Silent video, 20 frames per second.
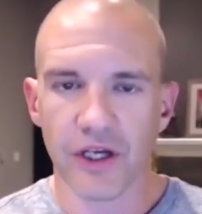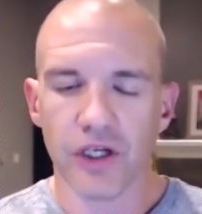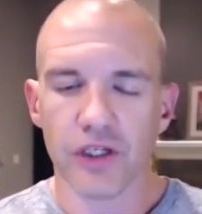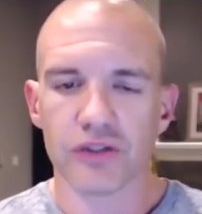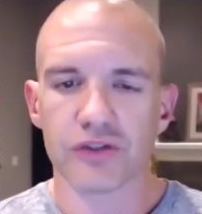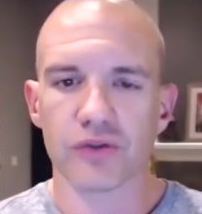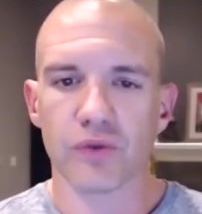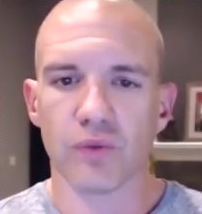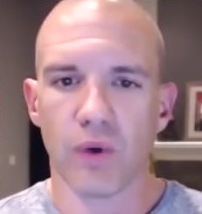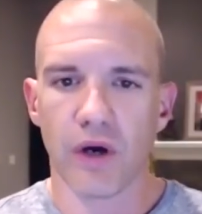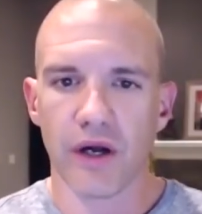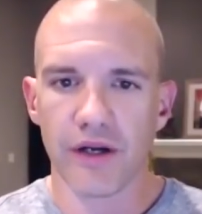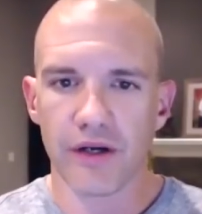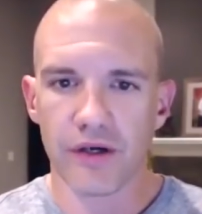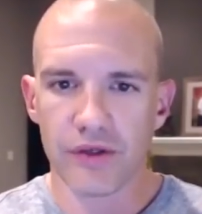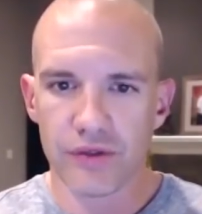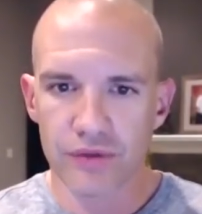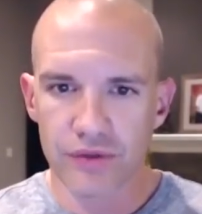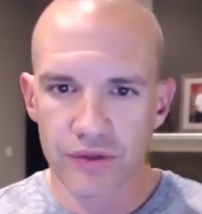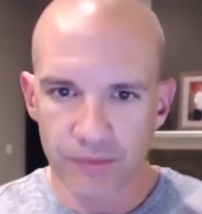So why are
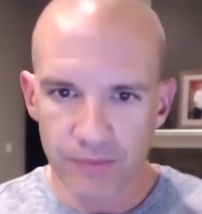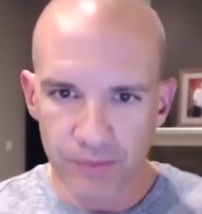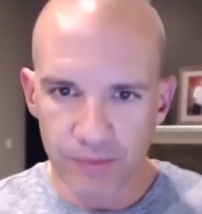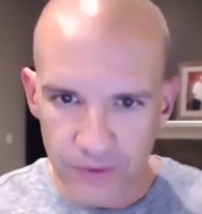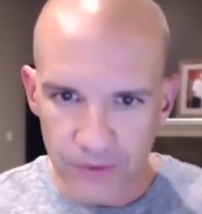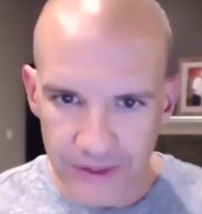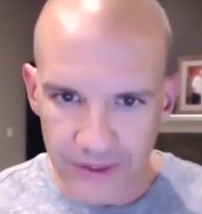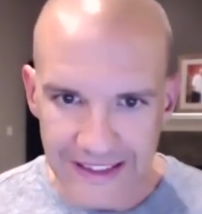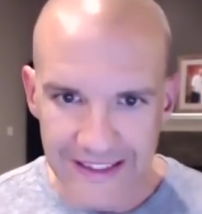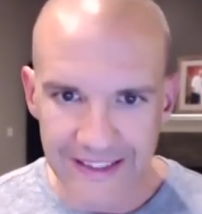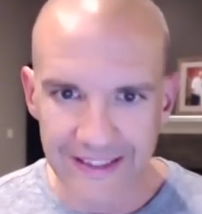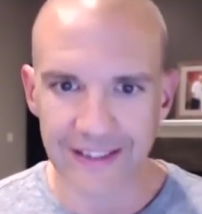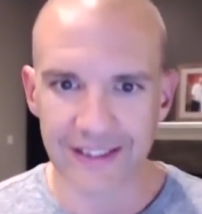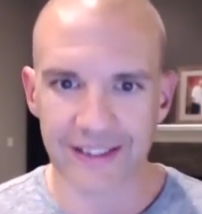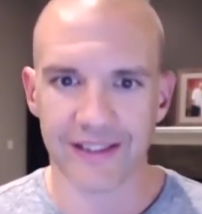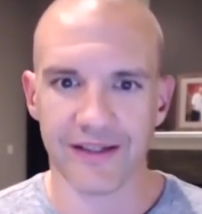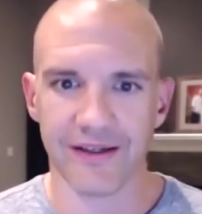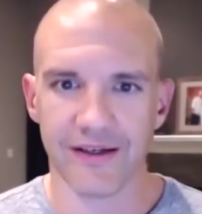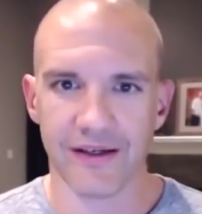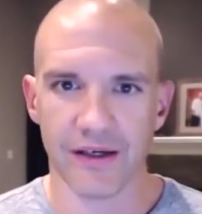you
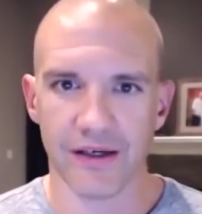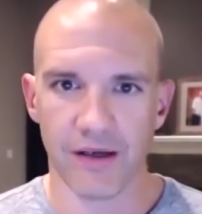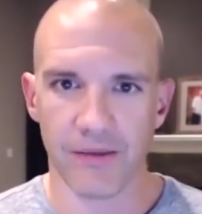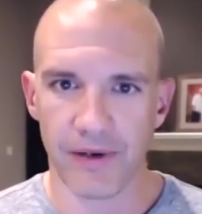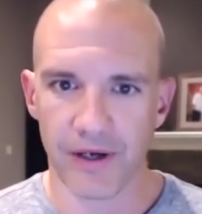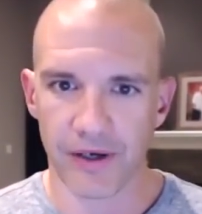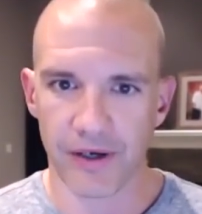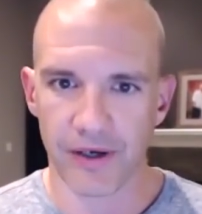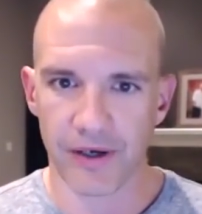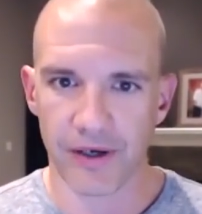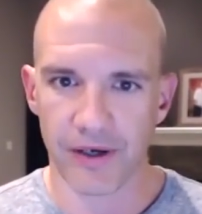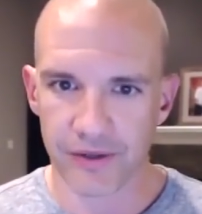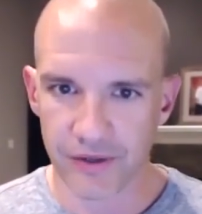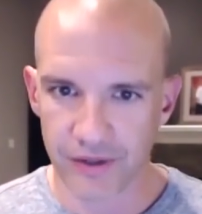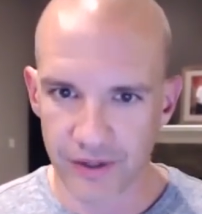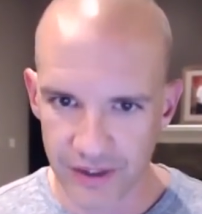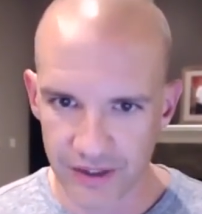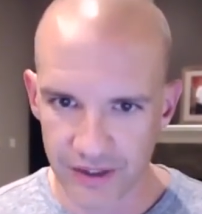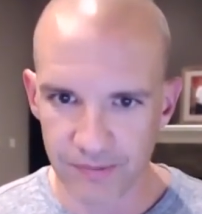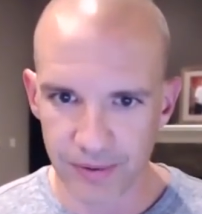complaining about your
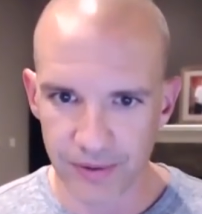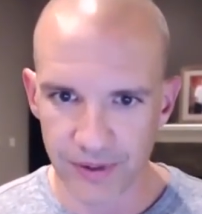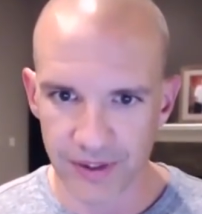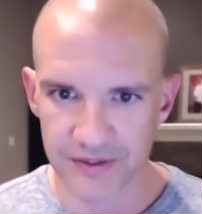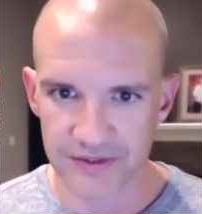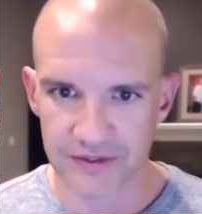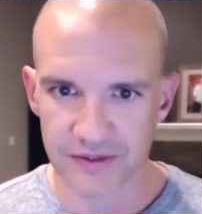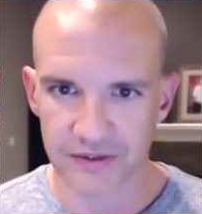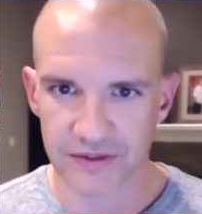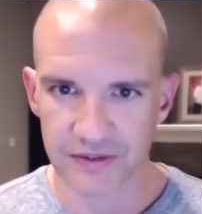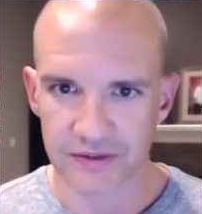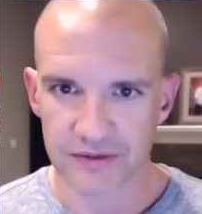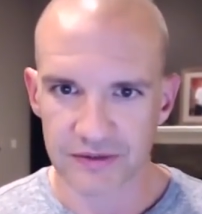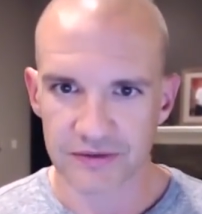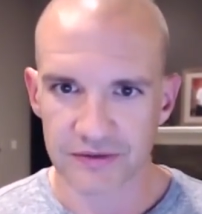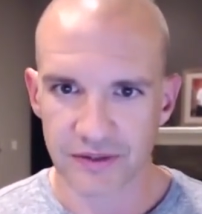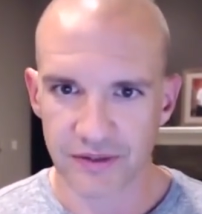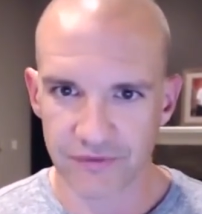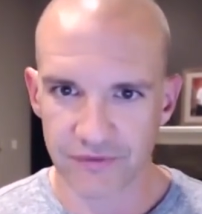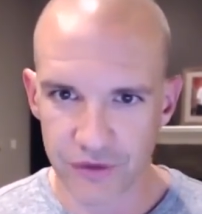input
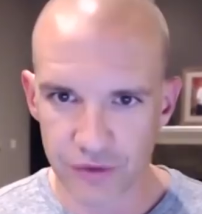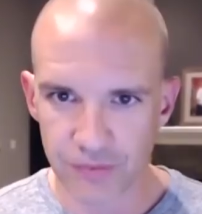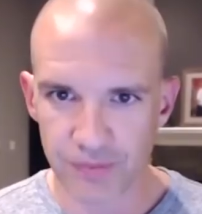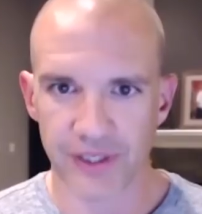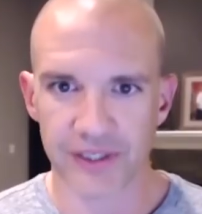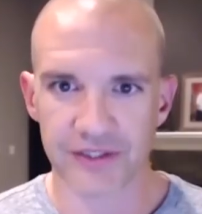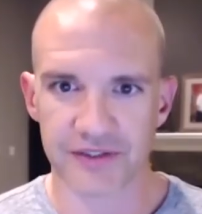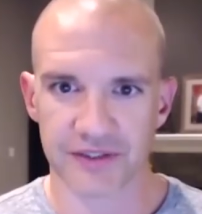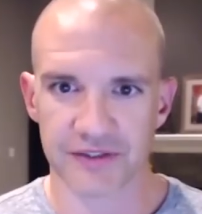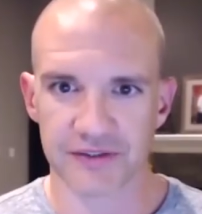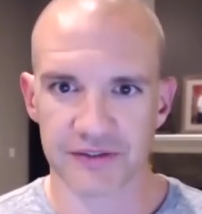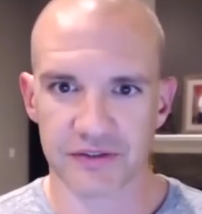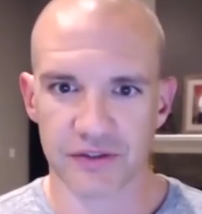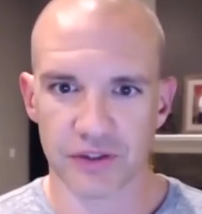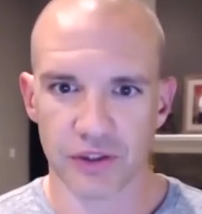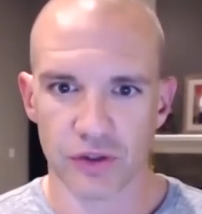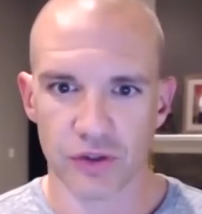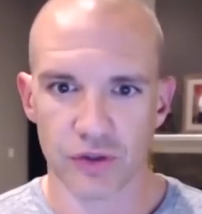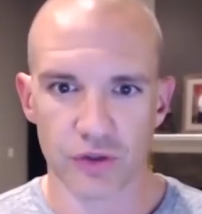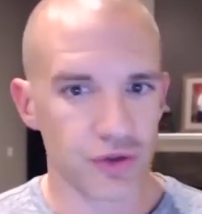of new patients?
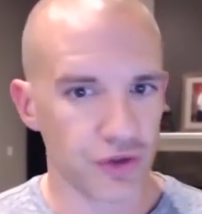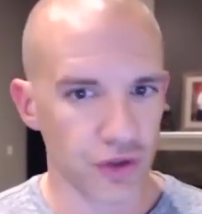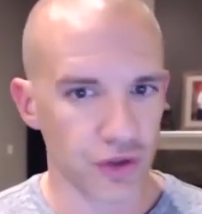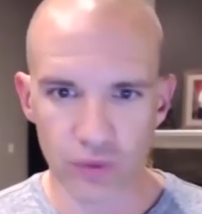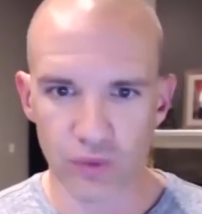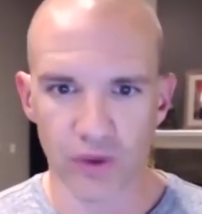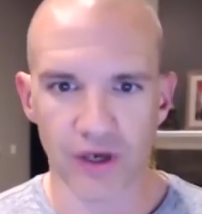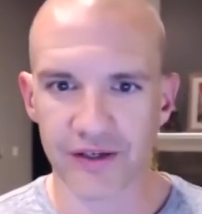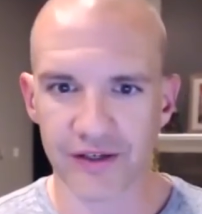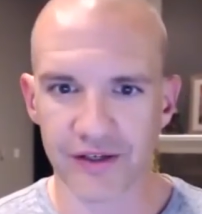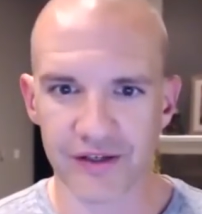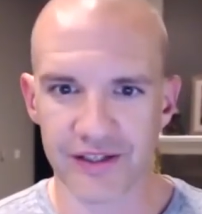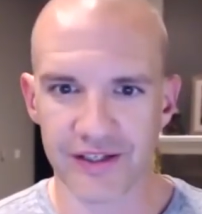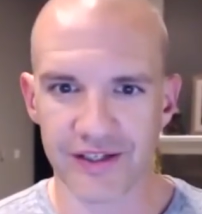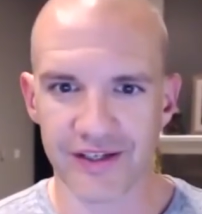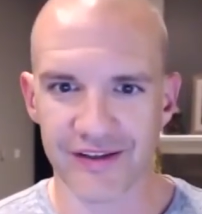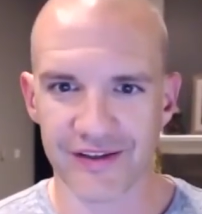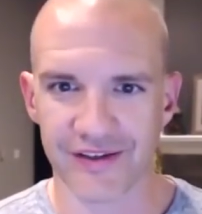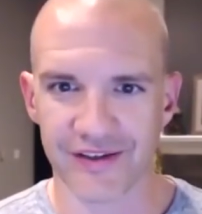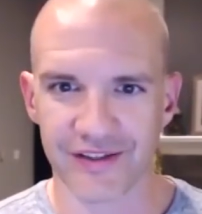Mm. Do one or the
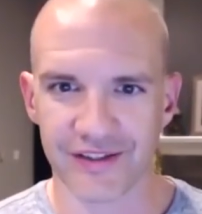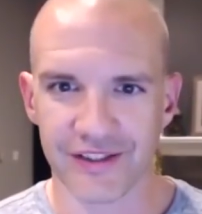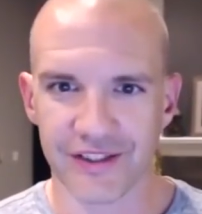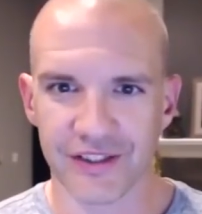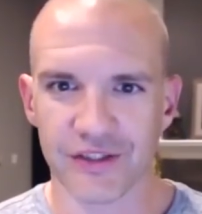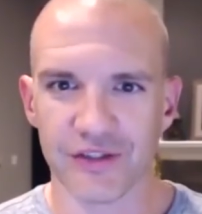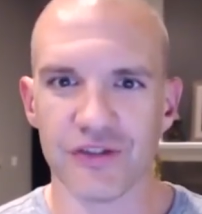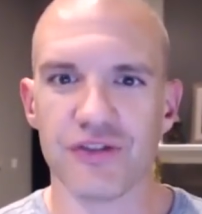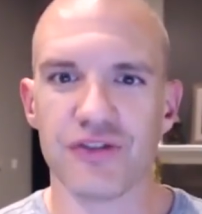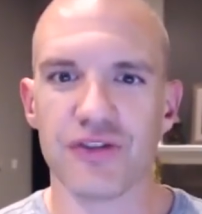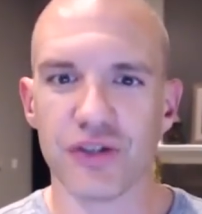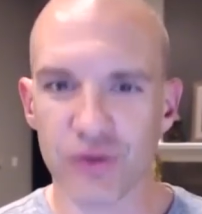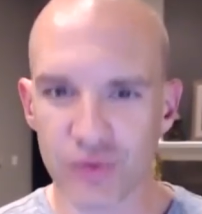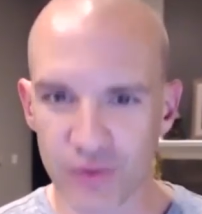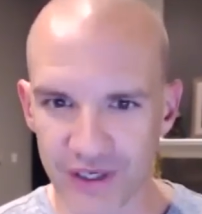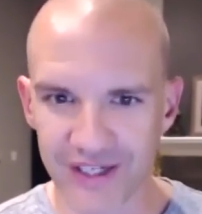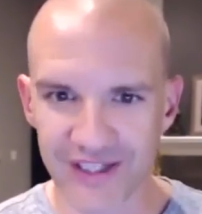other. Do what